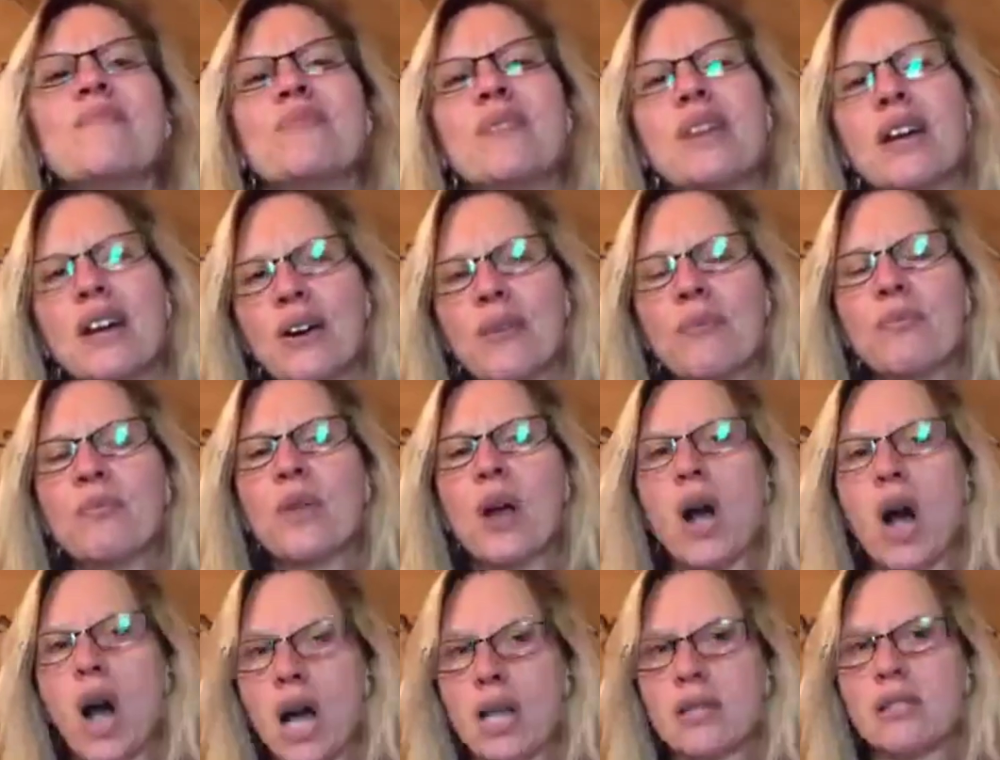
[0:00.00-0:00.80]
No,
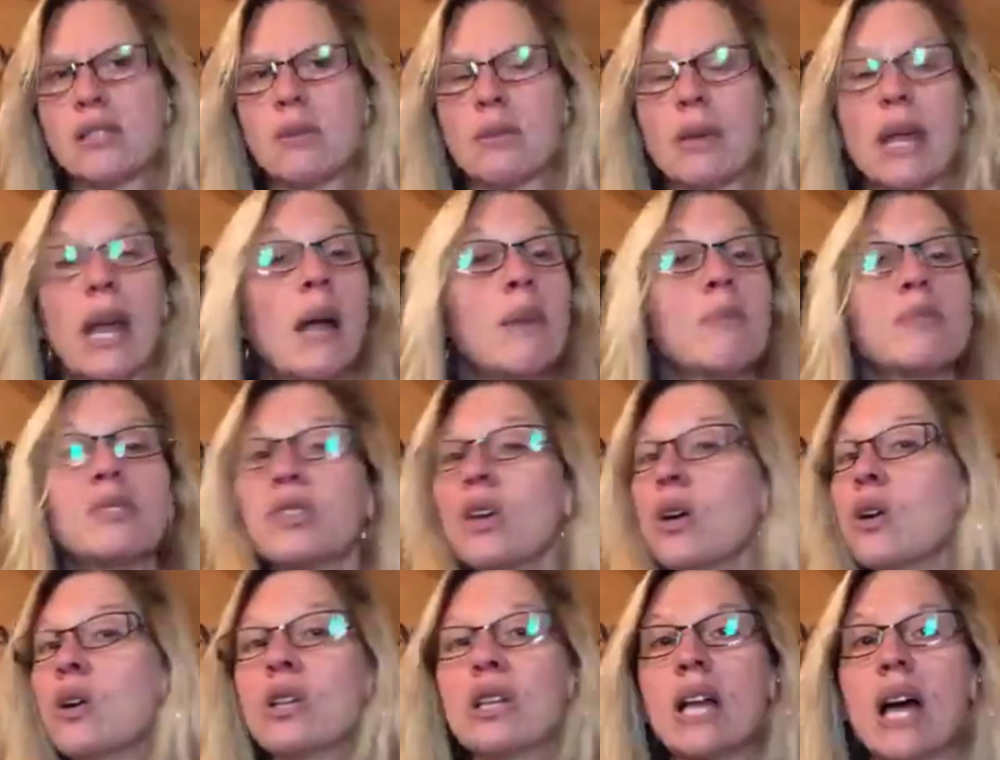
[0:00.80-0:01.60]
awesome. And I'm
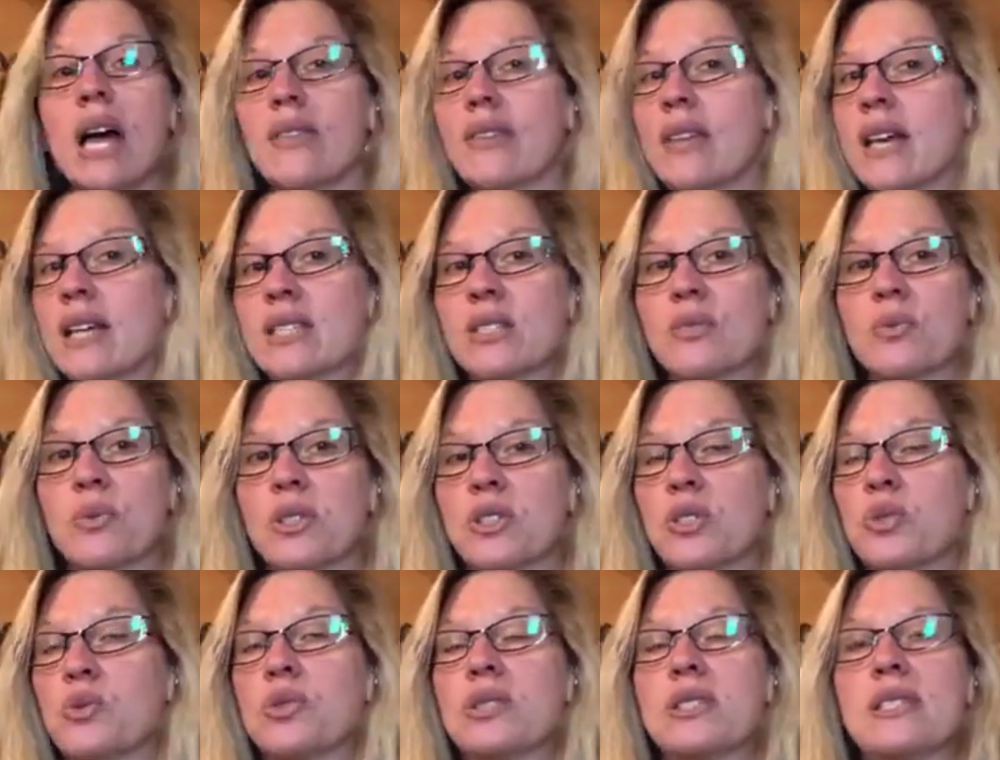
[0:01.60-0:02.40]
so glad that's
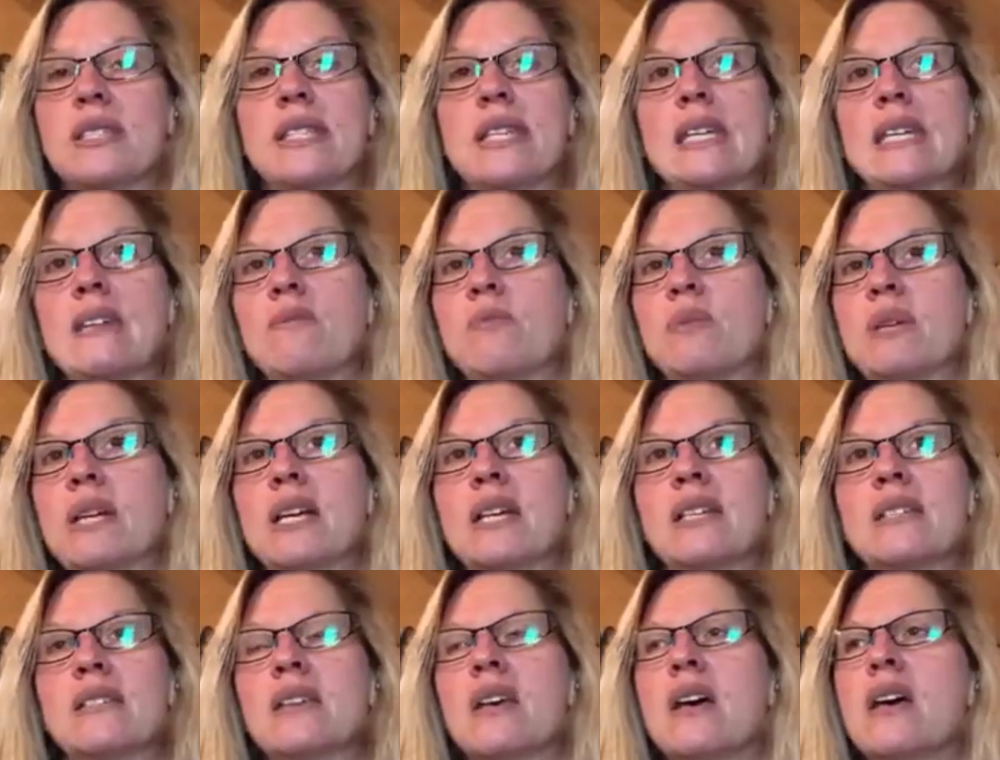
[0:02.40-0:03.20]
what's received,
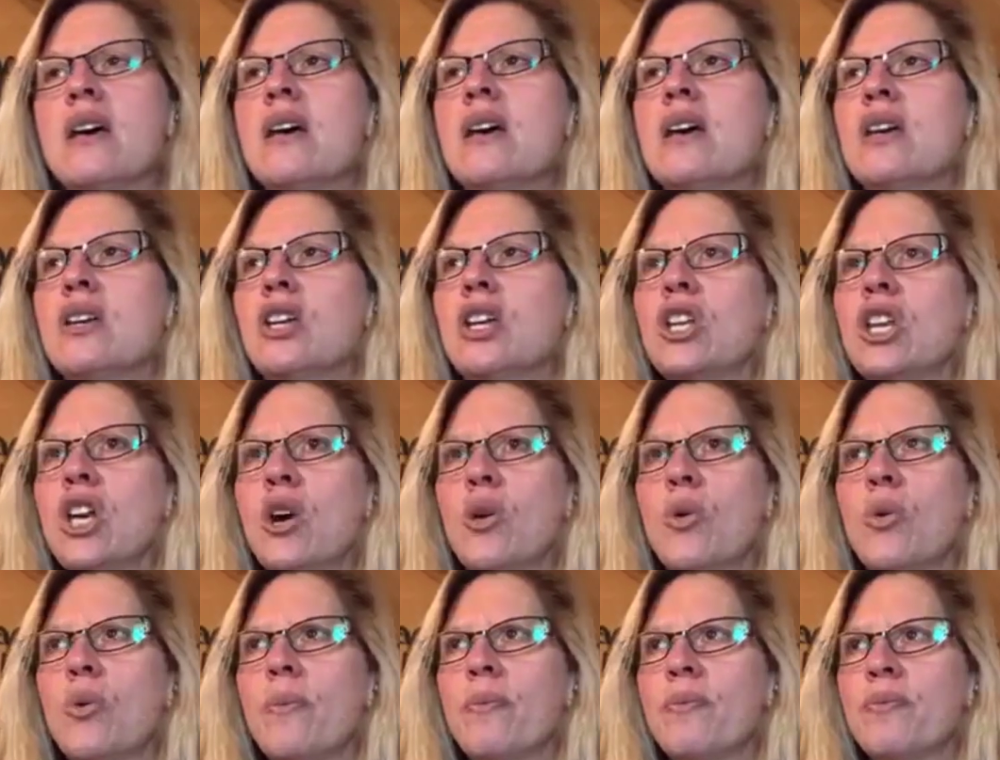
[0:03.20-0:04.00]
because, you
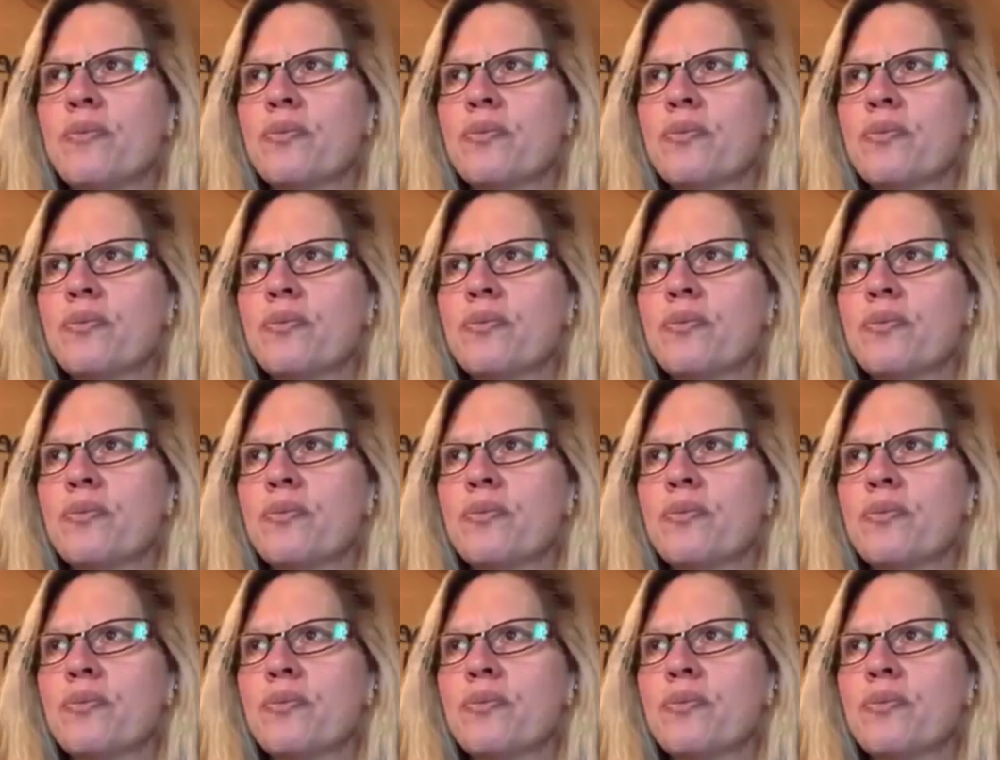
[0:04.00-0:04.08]
know,